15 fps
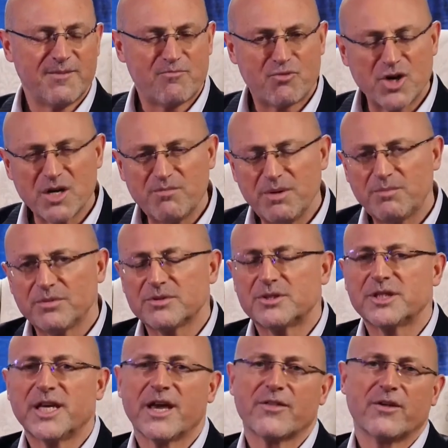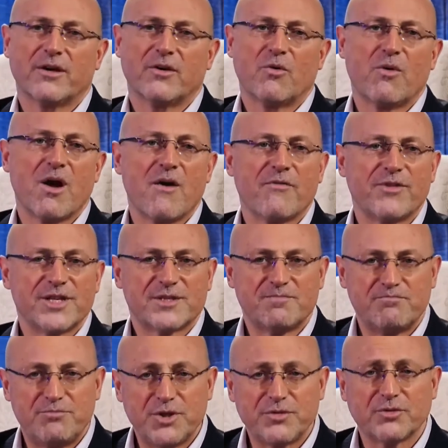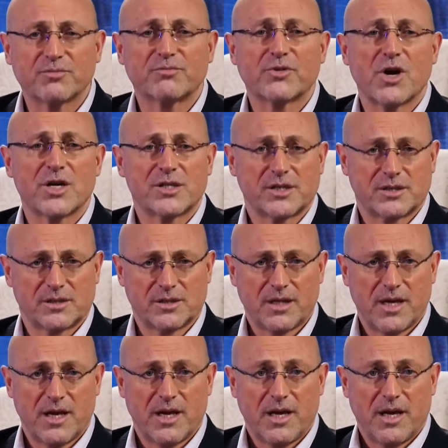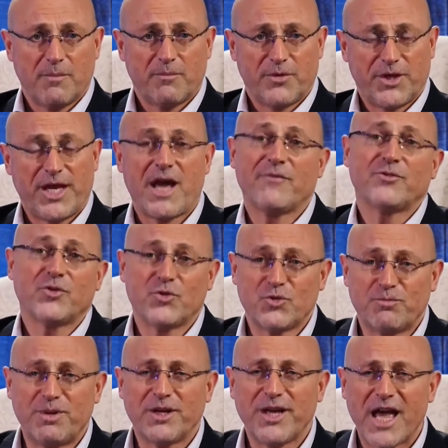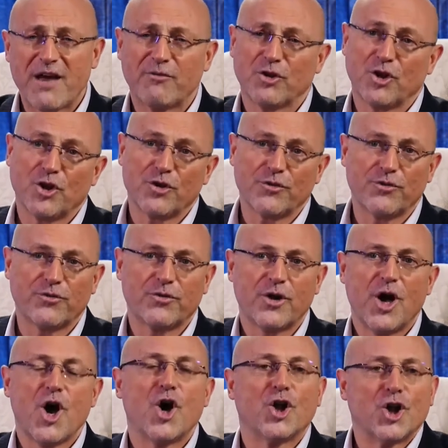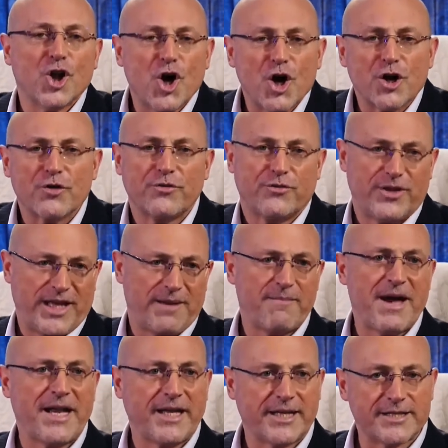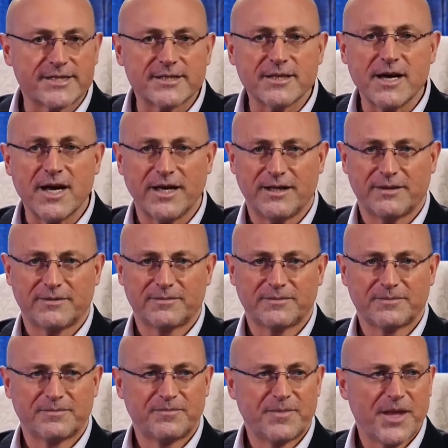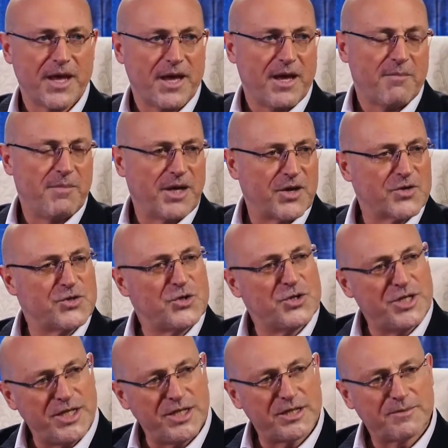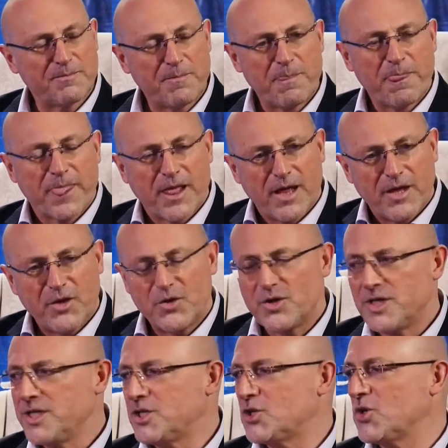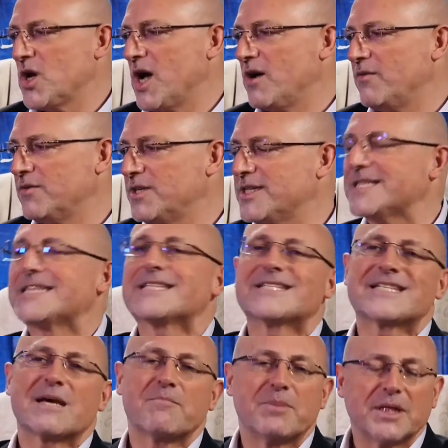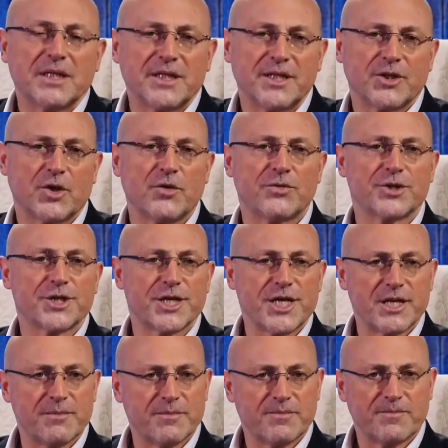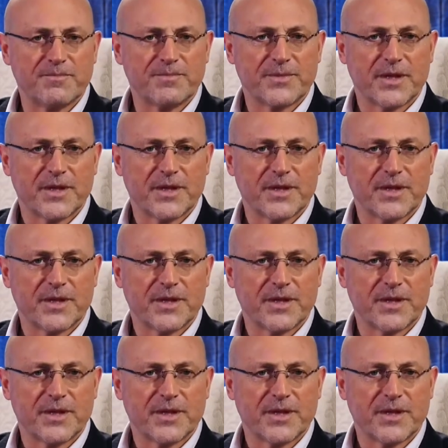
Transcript: You bring people together around this beautiful project. Then after you'd better have a lot of phlegmatic inside, because you need to have this stability over time.